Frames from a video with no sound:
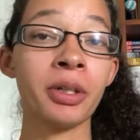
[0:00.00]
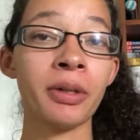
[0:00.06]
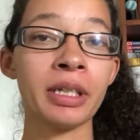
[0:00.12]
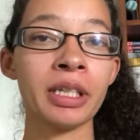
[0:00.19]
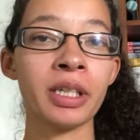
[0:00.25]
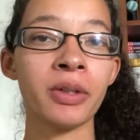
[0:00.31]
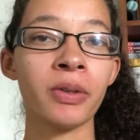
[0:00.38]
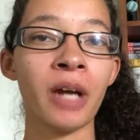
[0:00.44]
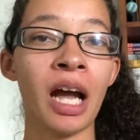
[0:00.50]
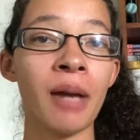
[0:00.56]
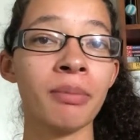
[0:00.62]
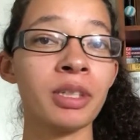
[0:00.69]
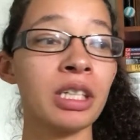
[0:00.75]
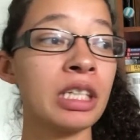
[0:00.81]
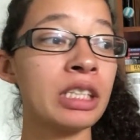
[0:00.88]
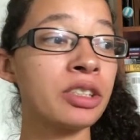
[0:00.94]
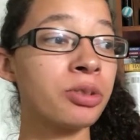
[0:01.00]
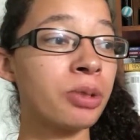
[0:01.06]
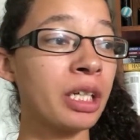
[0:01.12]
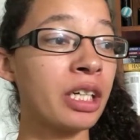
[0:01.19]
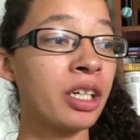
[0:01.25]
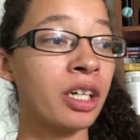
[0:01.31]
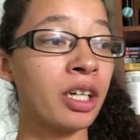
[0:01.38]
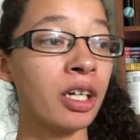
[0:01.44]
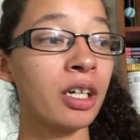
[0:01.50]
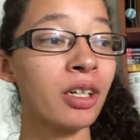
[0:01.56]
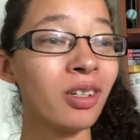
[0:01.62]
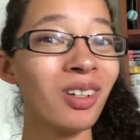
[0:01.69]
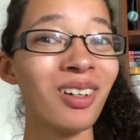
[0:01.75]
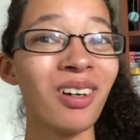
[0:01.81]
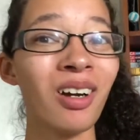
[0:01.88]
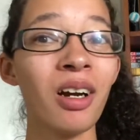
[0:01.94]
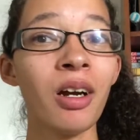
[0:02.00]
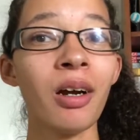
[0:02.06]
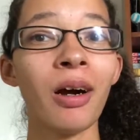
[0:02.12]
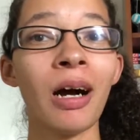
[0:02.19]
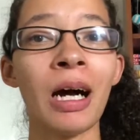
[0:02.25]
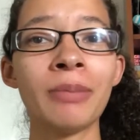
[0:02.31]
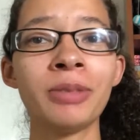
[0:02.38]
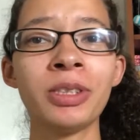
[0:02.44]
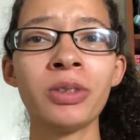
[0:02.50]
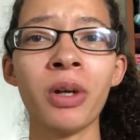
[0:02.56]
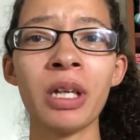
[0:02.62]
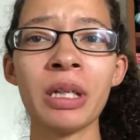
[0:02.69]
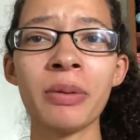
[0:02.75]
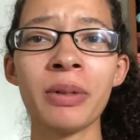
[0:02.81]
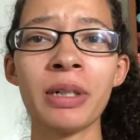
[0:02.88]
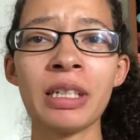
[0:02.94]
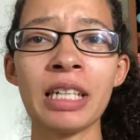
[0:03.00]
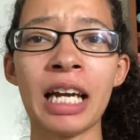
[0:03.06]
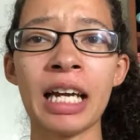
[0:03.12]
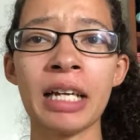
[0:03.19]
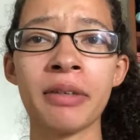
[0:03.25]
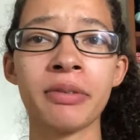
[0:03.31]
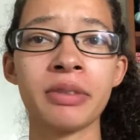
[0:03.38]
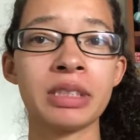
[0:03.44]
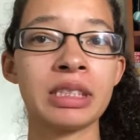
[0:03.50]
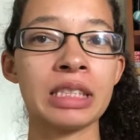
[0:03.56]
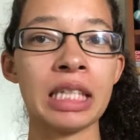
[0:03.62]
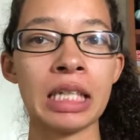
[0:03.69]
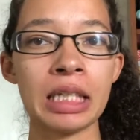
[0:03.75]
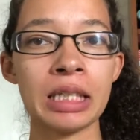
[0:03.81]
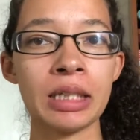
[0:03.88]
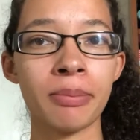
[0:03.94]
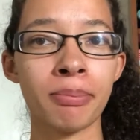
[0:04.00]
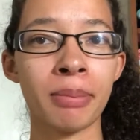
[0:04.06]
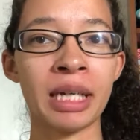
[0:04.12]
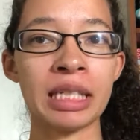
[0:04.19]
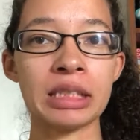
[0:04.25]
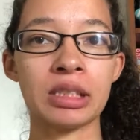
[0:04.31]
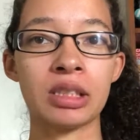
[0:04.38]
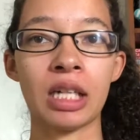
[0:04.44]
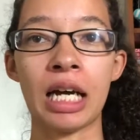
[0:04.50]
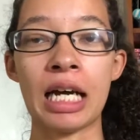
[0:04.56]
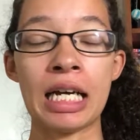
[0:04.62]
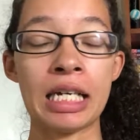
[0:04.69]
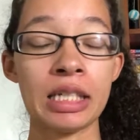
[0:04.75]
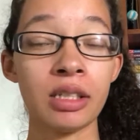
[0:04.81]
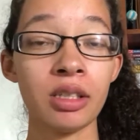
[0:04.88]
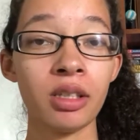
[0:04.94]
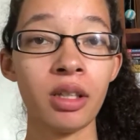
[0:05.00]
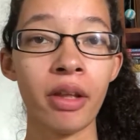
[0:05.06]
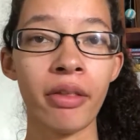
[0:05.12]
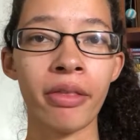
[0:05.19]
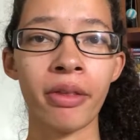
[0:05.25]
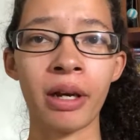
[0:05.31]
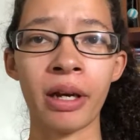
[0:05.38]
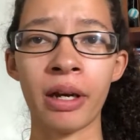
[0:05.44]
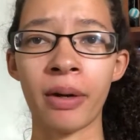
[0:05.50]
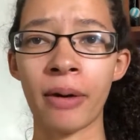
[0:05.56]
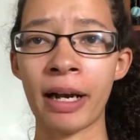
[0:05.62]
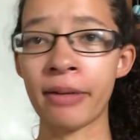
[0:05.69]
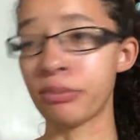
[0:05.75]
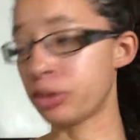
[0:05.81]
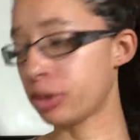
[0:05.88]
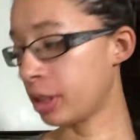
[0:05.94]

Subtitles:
showing you how I'm going to treat her. She's the only one I've seen mites on, though I'm